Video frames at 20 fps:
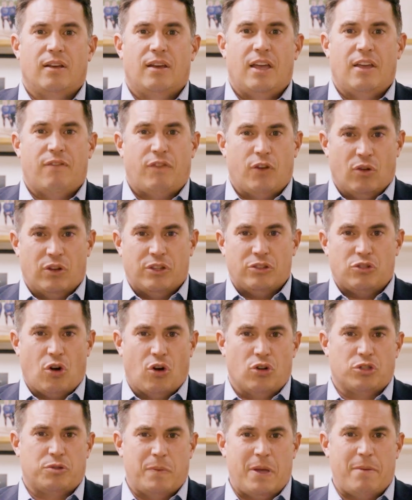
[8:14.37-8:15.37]
If you'll
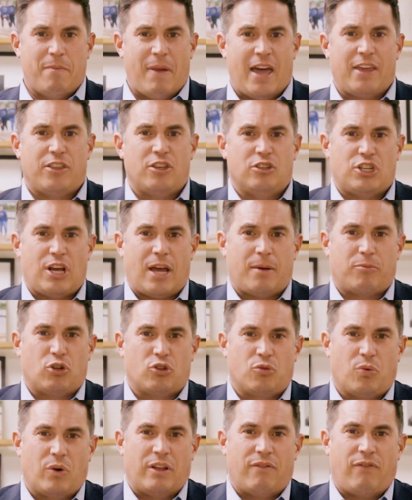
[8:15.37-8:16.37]
indulge me, Matthew chapter
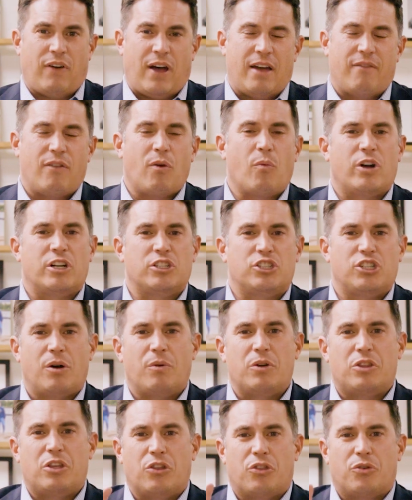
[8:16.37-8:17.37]
25, I want to share
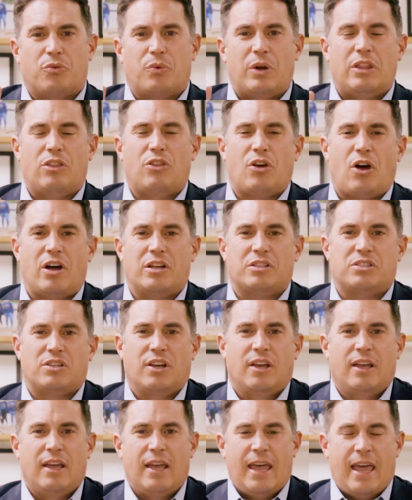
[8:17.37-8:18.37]
with you three thoughts.
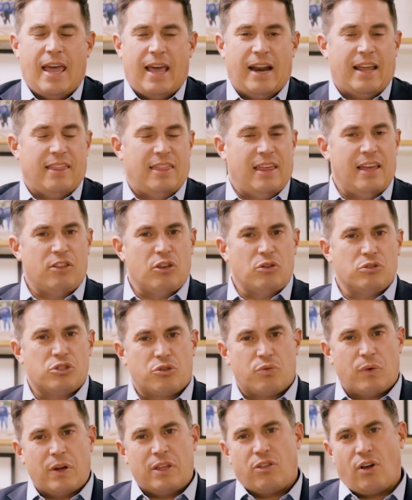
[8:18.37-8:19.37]
And I think those
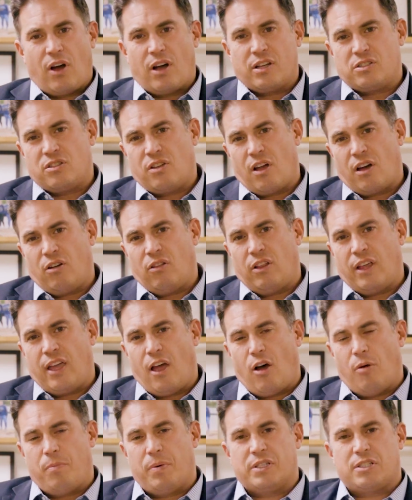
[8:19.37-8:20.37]
three thoughts not only
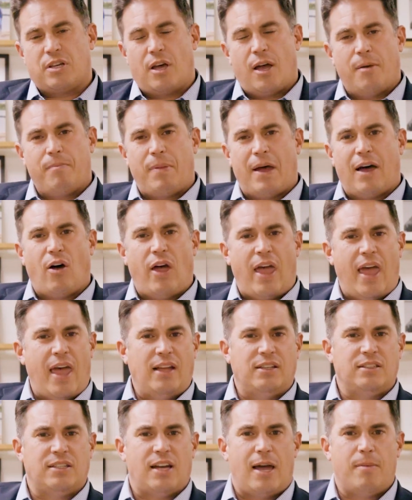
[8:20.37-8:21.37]
help us about
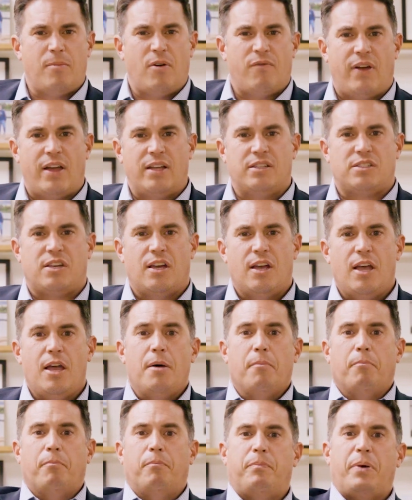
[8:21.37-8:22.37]
end time events,
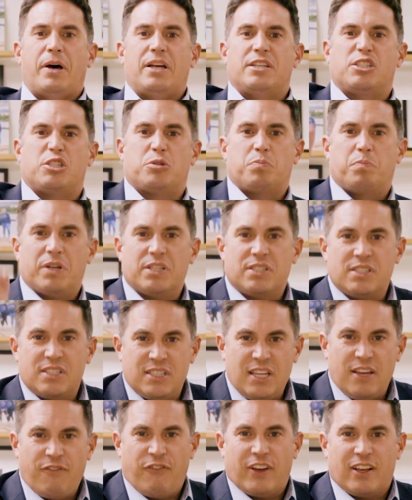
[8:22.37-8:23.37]
but
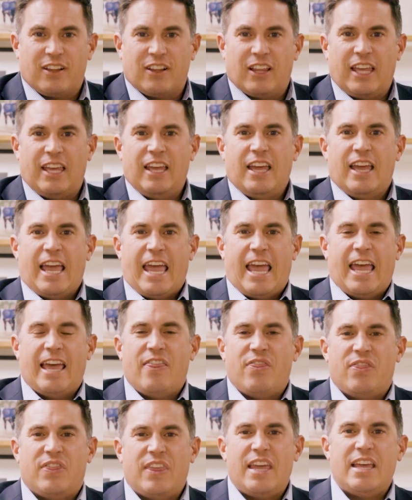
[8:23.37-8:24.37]
specifically
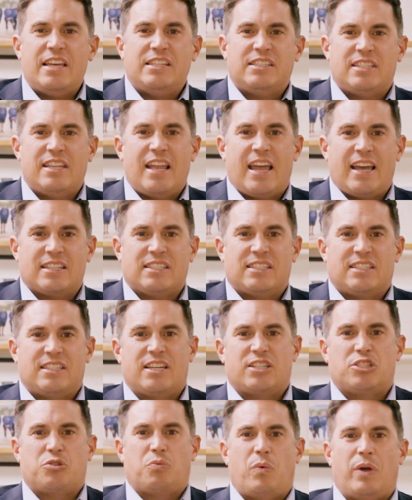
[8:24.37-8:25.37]
in these next
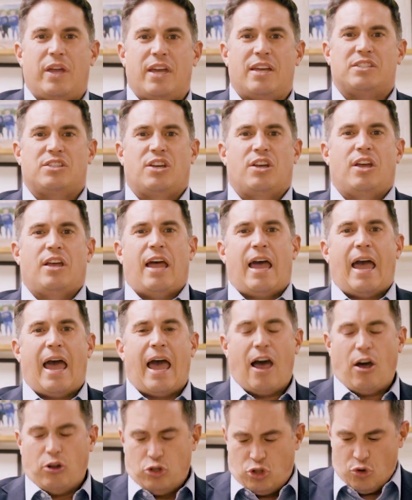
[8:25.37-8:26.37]
6 weeks,
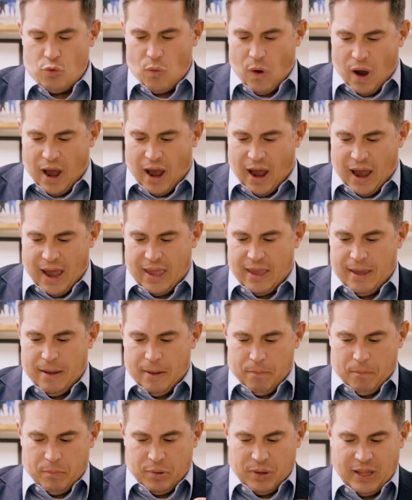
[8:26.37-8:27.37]
how do I
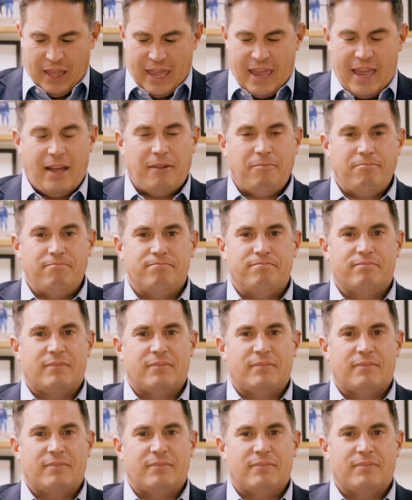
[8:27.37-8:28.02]
plan?